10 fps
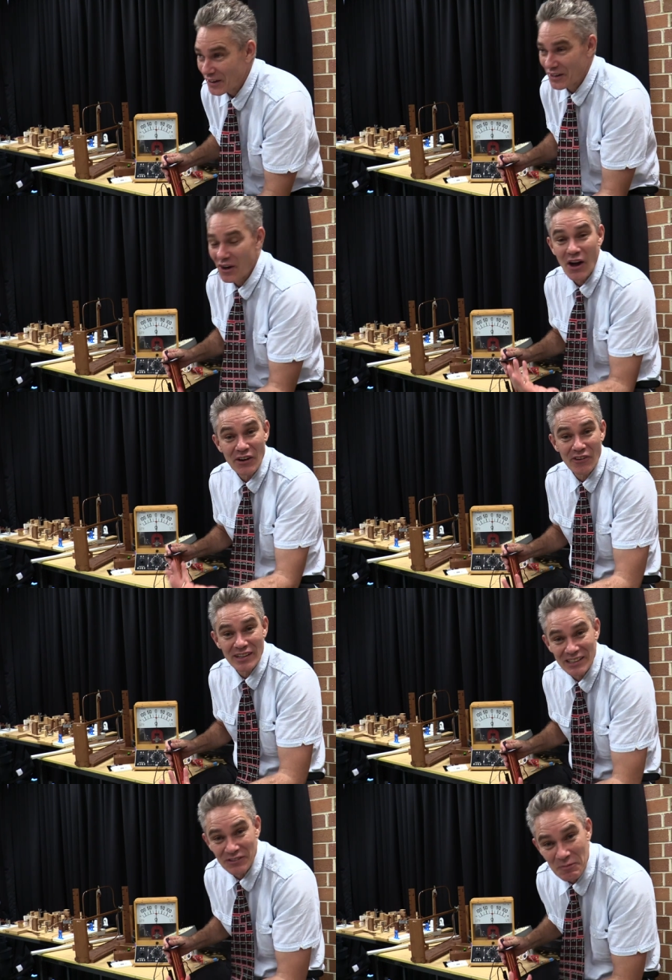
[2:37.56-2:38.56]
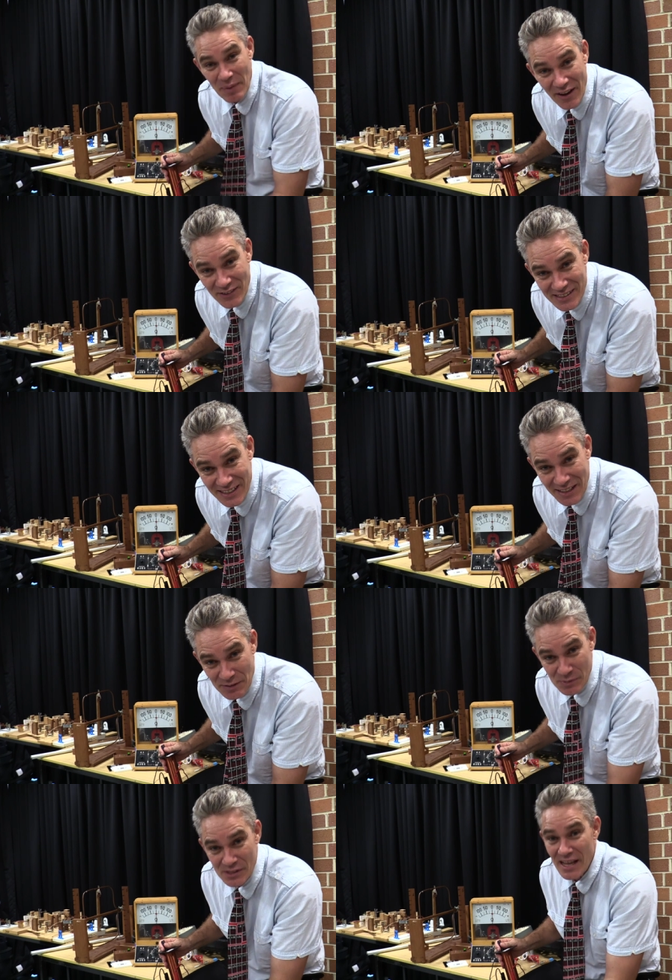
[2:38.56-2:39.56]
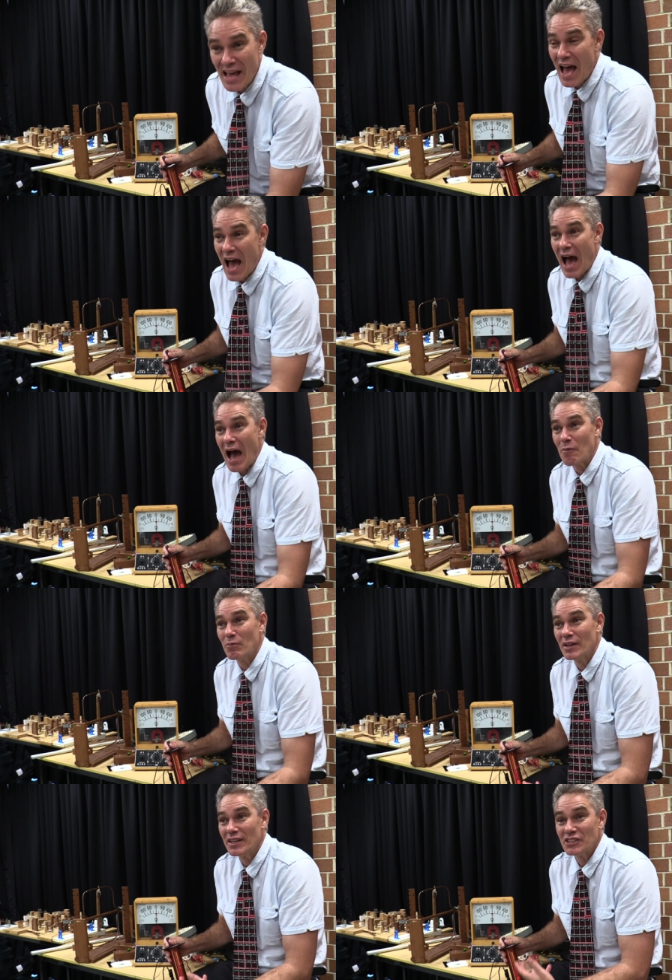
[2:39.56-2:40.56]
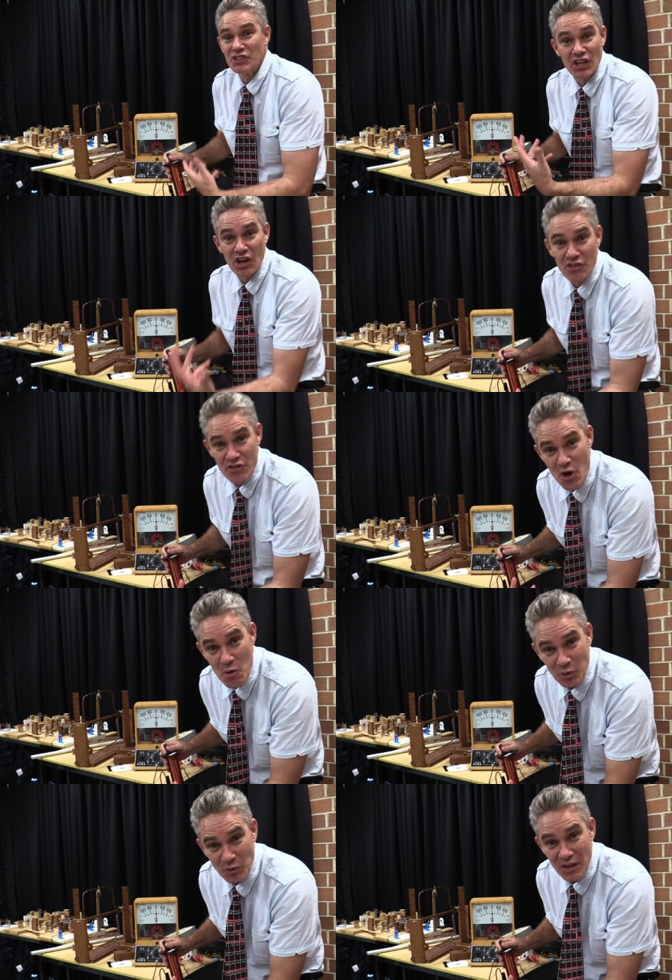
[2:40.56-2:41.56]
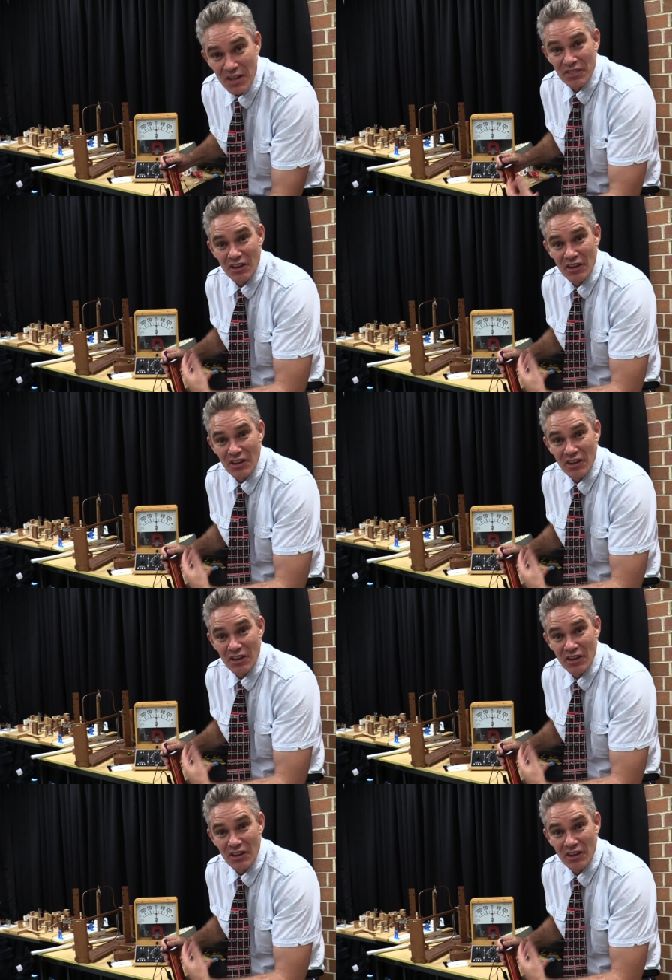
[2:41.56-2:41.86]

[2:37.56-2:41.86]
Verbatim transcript: hydroelectric power schemes, um, geothermal.